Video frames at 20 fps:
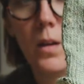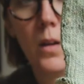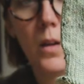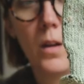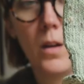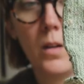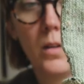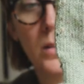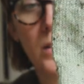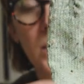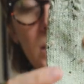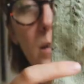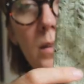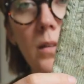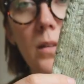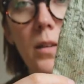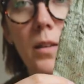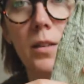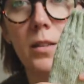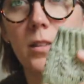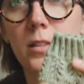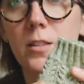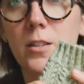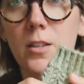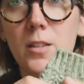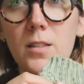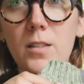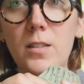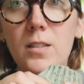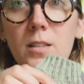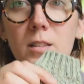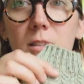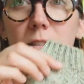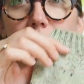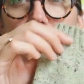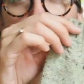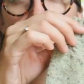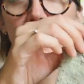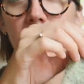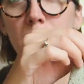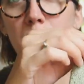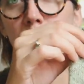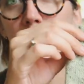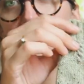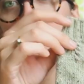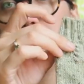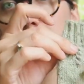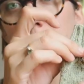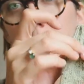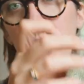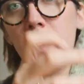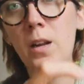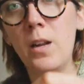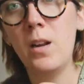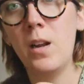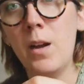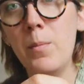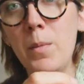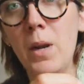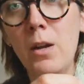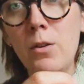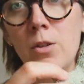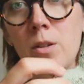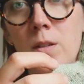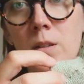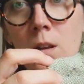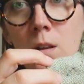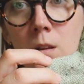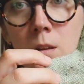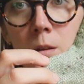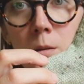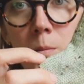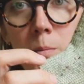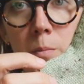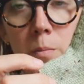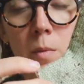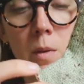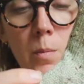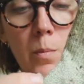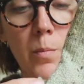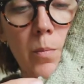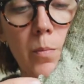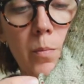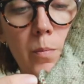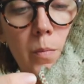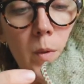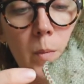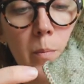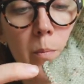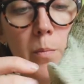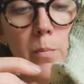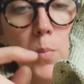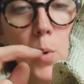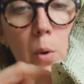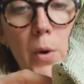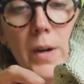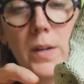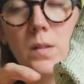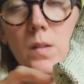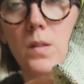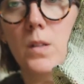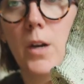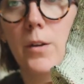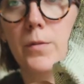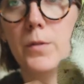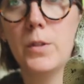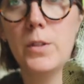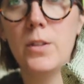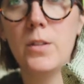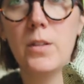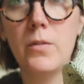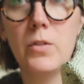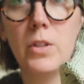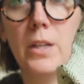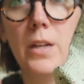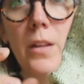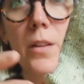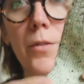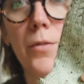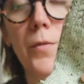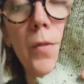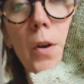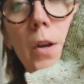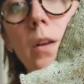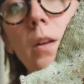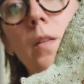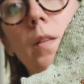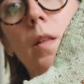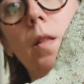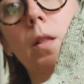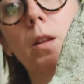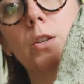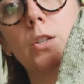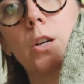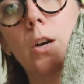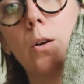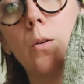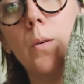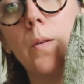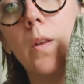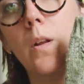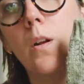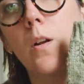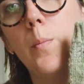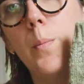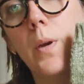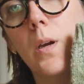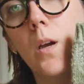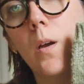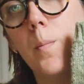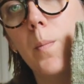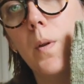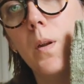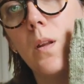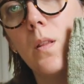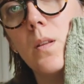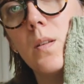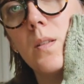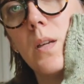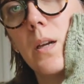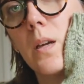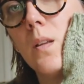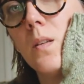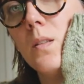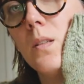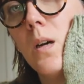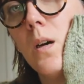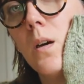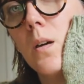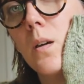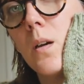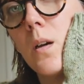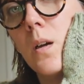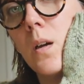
And it's just, it's a really fun knit. I'm now just on the, the, the boring stuff, so I just have to knit the foot and then the toe, and then I'll pick up and knit the second sock.